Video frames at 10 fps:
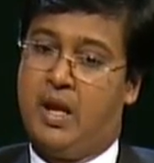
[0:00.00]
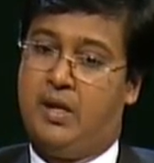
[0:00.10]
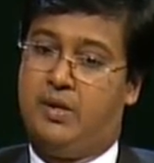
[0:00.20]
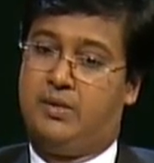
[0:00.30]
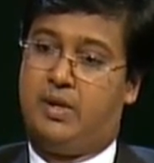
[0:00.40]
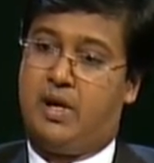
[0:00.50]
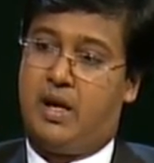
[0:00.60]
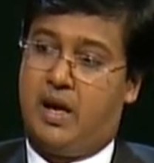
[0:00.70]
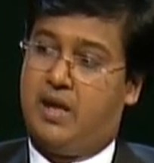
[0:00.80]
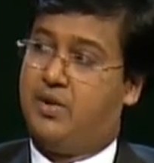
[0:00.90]

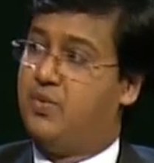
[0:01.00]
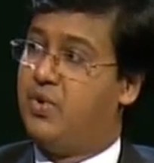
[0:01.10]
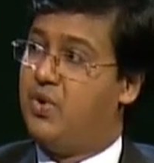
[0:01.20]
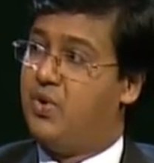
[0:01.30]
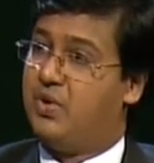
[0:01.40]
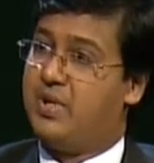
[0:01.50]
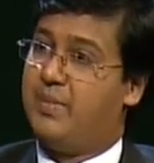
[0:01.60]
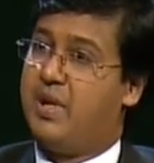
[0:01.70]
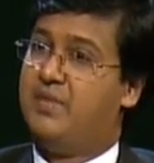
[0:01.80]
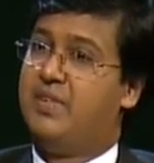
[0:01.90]
you would know,
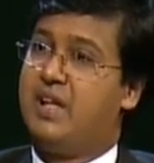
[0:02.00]
sometimes